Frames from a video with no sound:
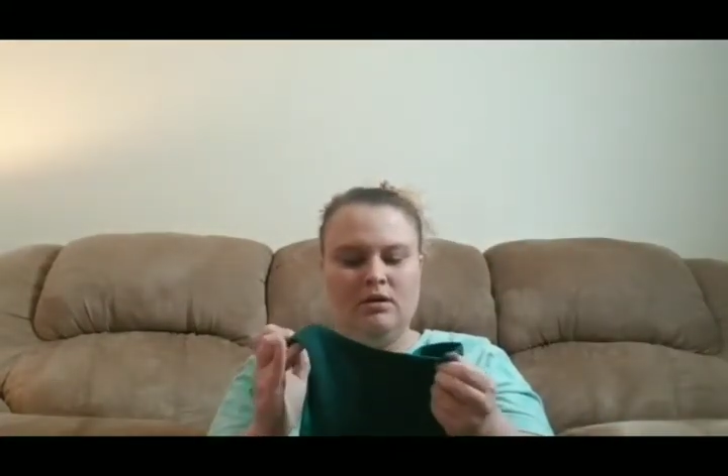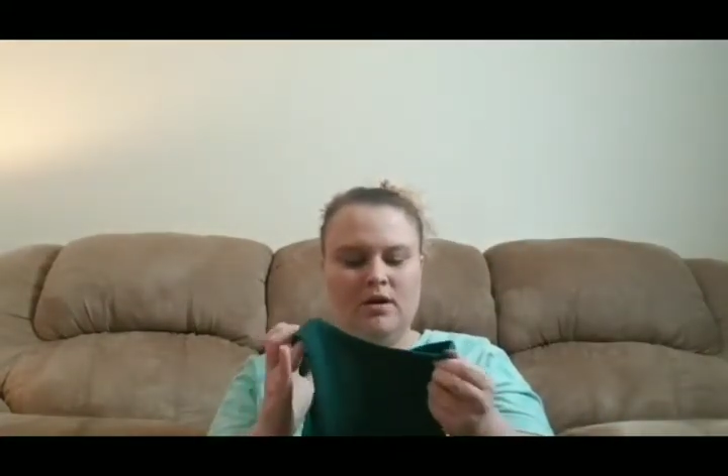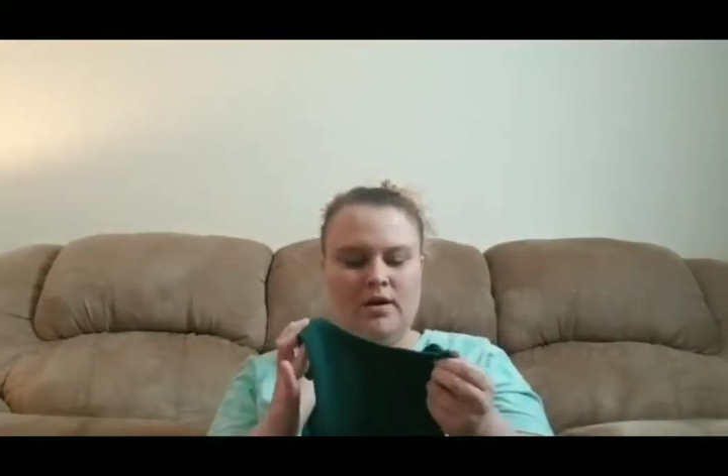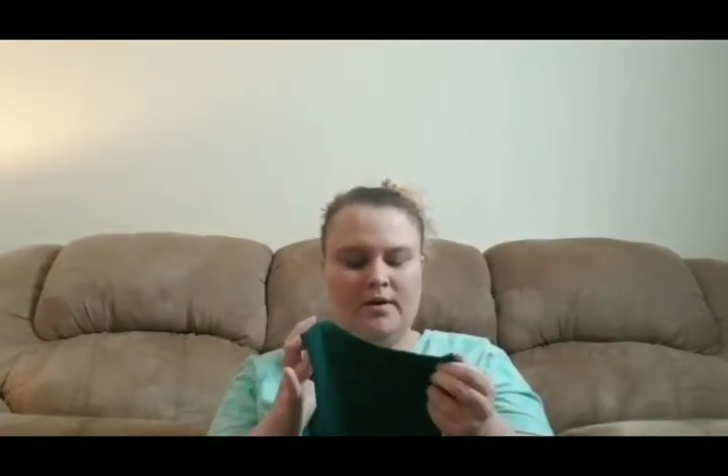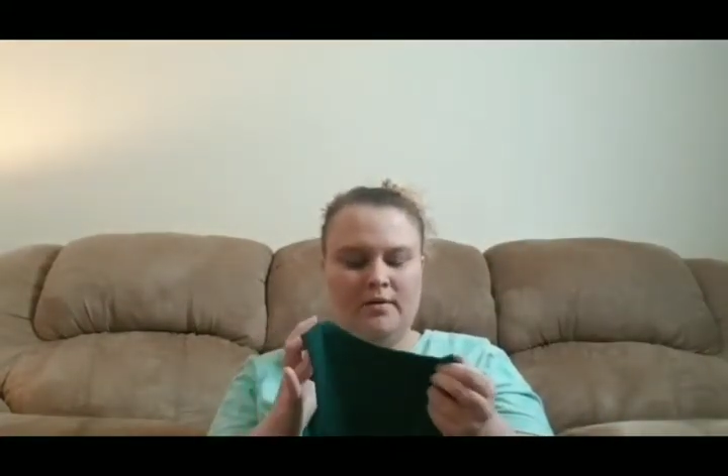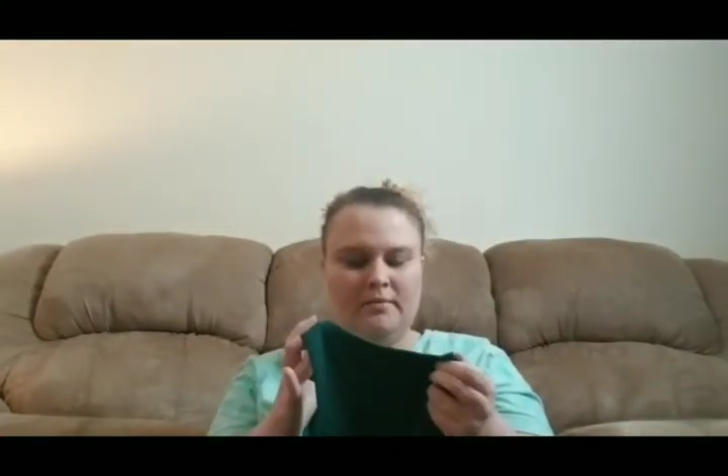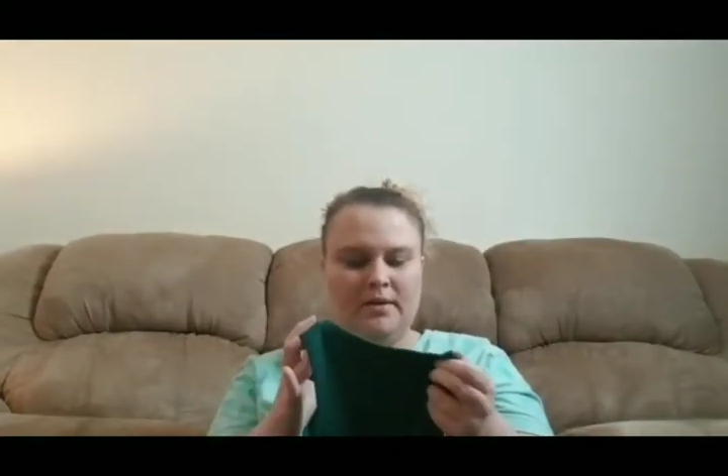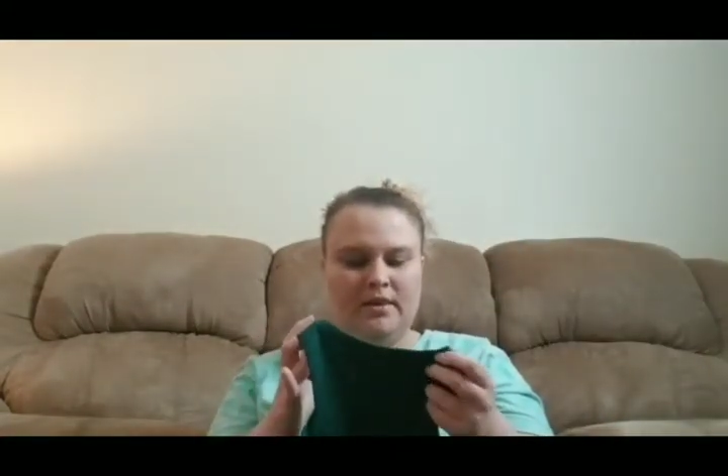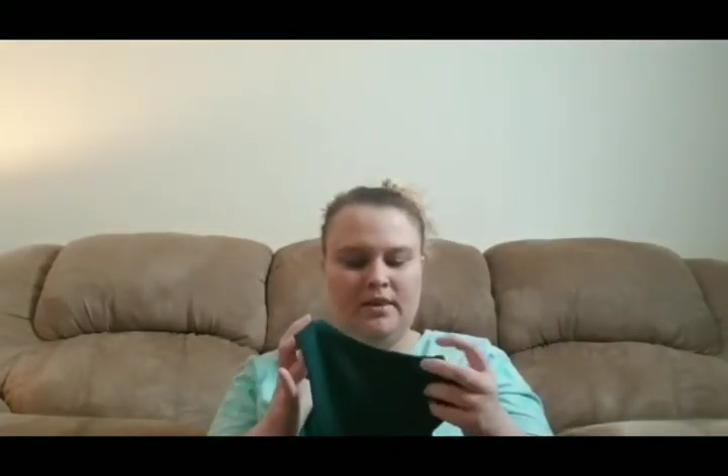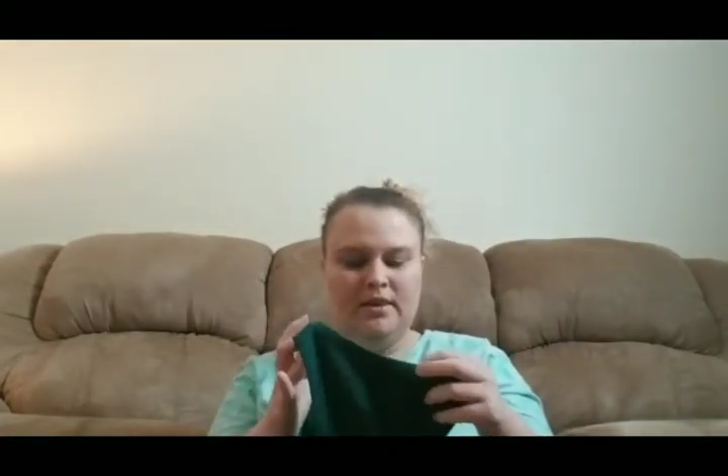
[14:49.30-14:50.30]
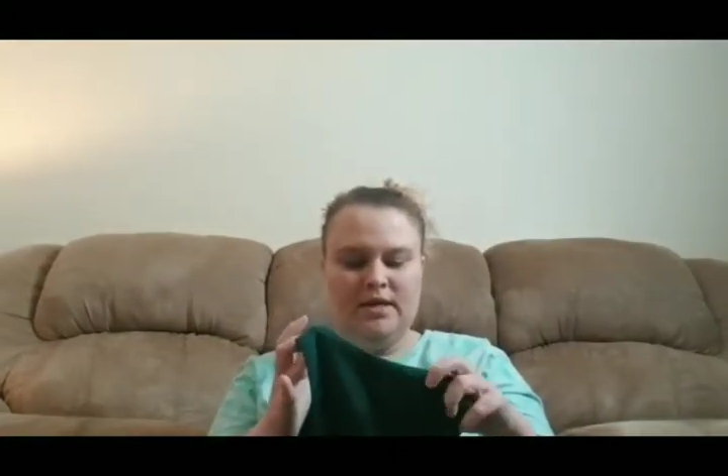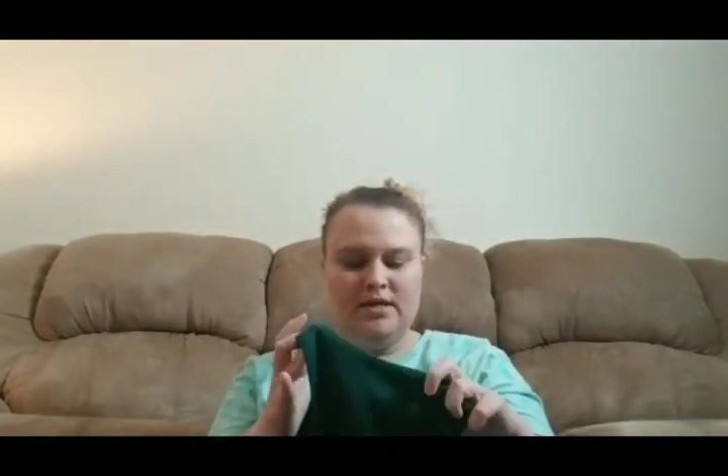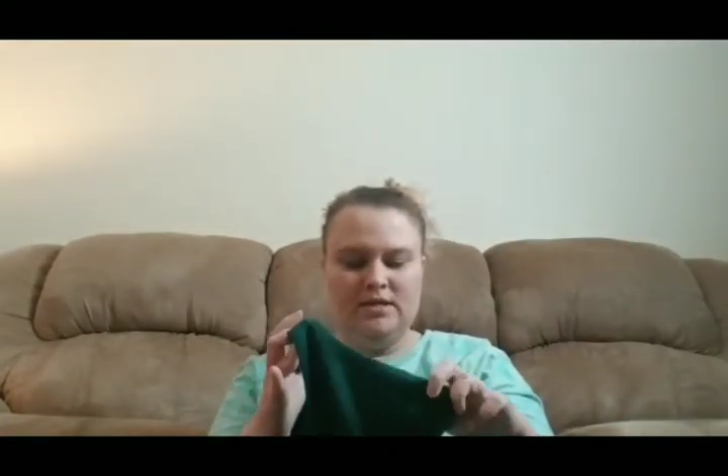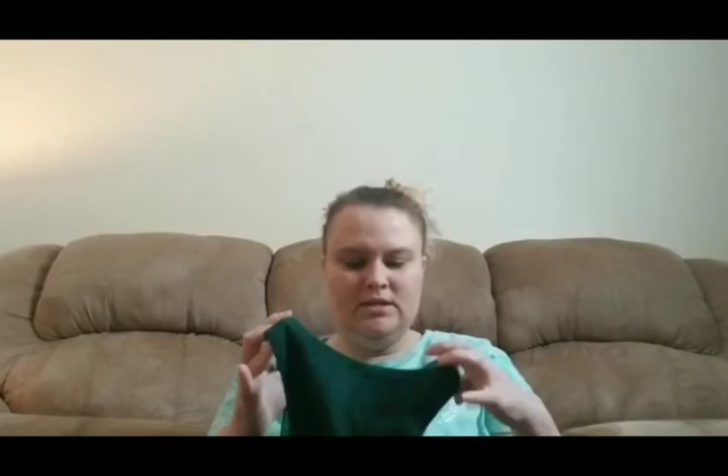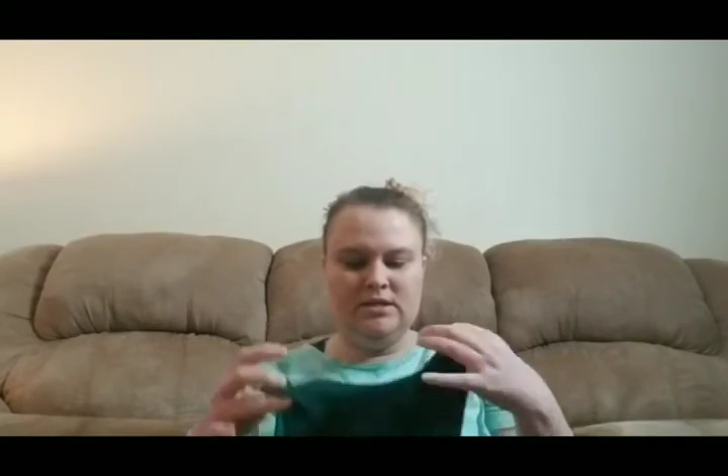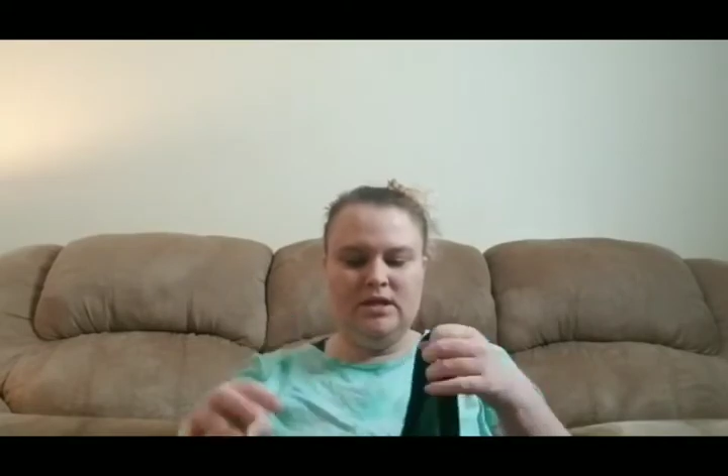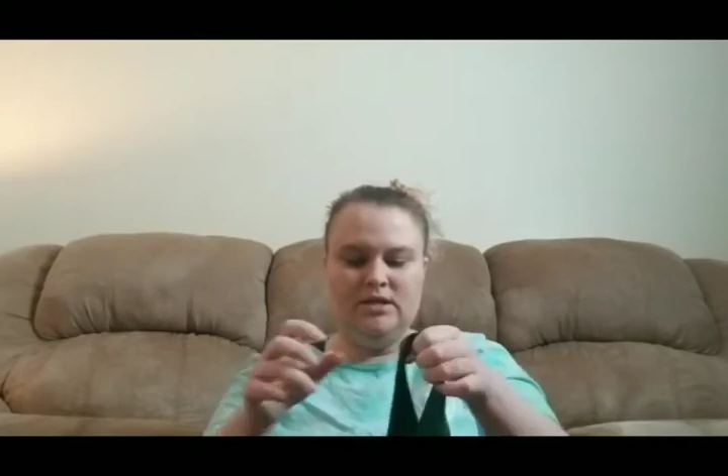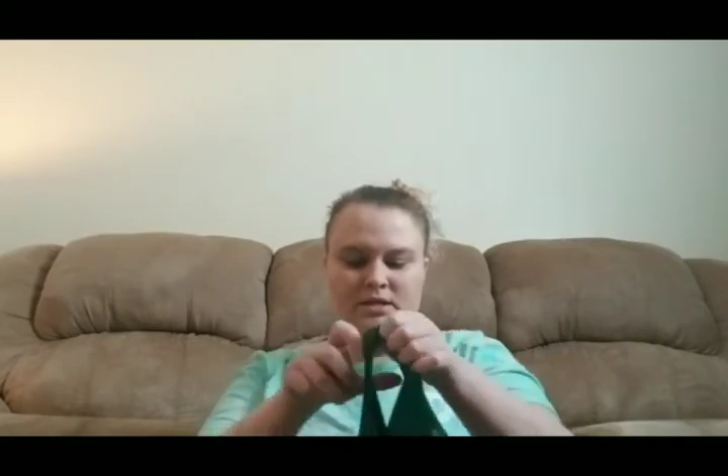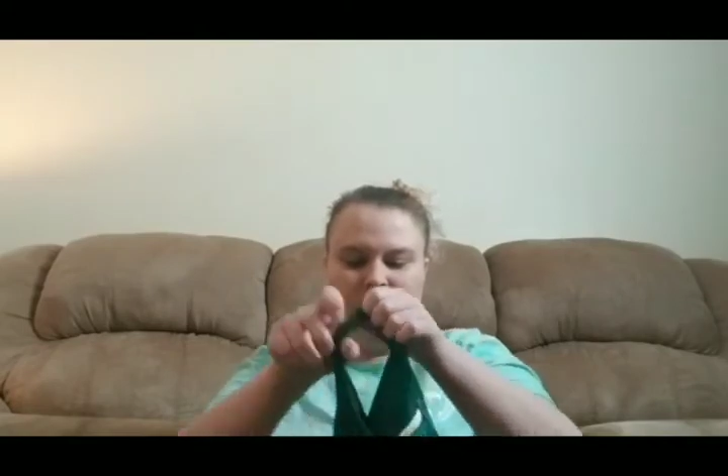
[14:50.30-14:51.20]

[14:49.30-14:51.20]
Um, this is